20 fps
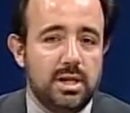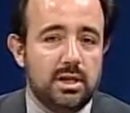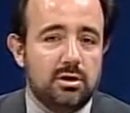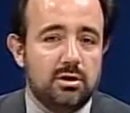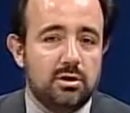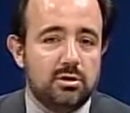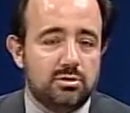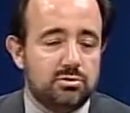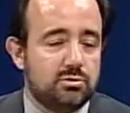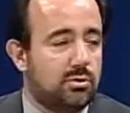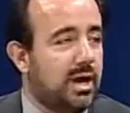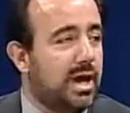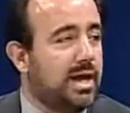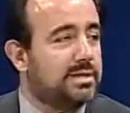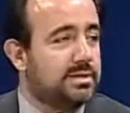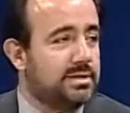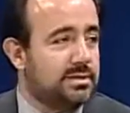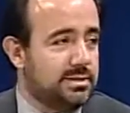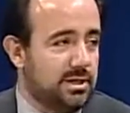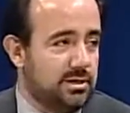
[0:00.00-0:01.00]
any goods or
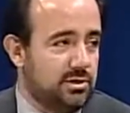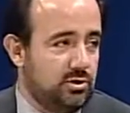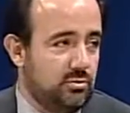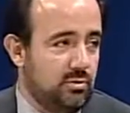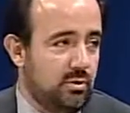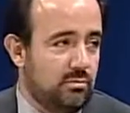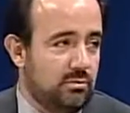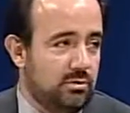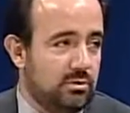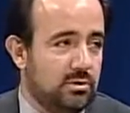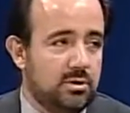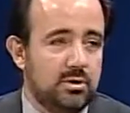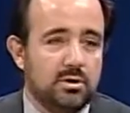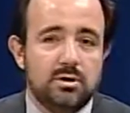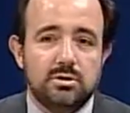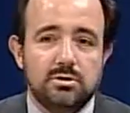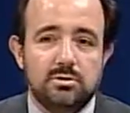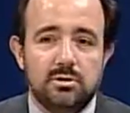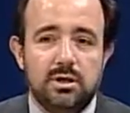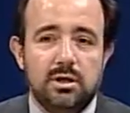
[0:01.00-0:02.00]
assets that you own.
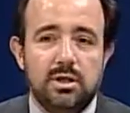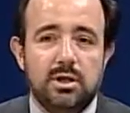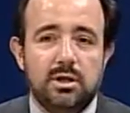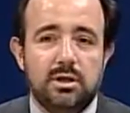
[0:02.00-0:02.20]
So